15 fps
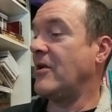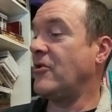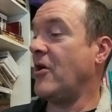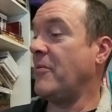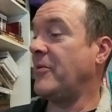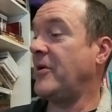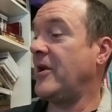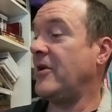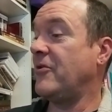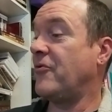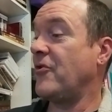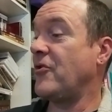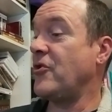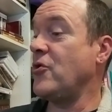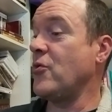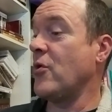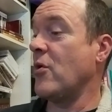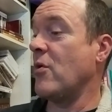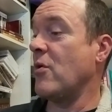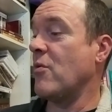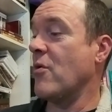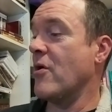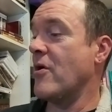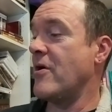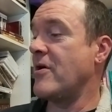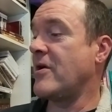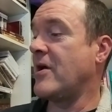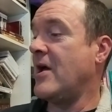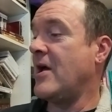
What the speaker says: nominated for the Hugo Award.